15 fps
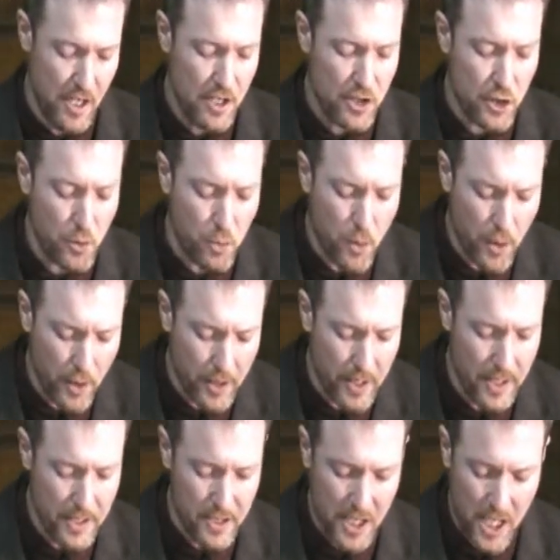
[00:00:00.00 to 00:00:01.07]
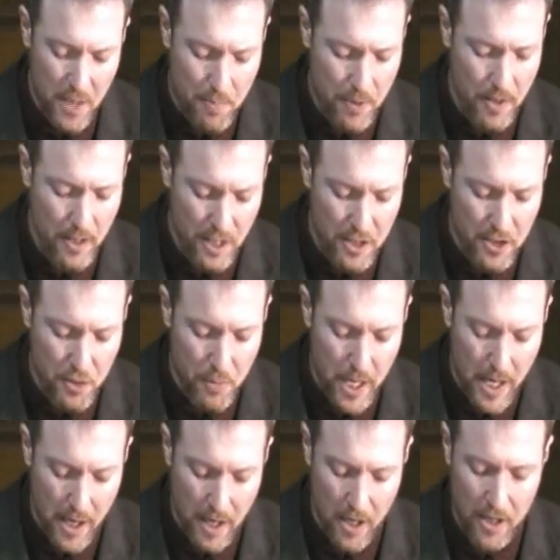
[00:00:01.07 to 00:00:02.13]
to work deep into my
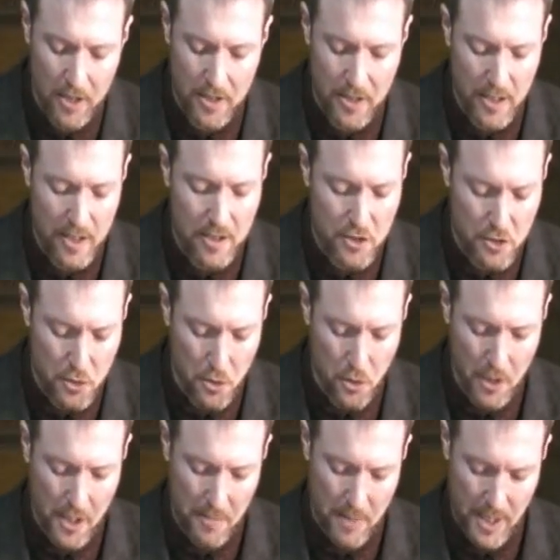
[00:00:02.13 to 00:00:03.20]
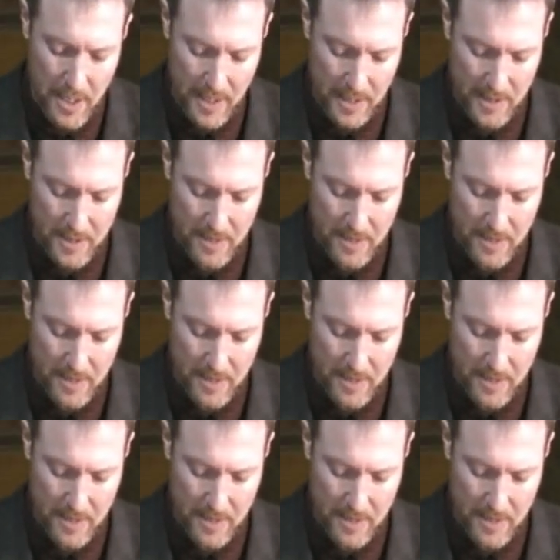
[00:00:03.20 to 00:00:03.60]
heart, soul, and mind.